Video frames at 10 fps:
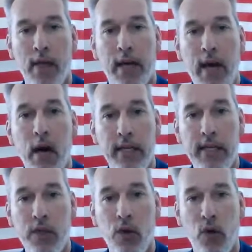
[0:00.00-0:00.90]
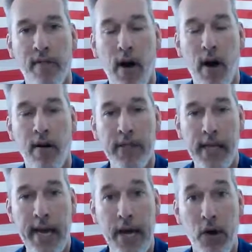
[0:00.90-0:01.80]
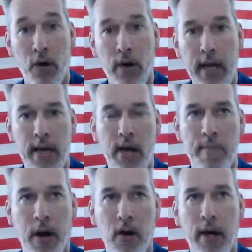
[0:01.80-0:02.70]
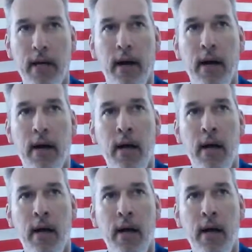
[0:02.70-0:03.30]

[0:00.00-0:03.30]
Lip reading: the colonists are involved here in America.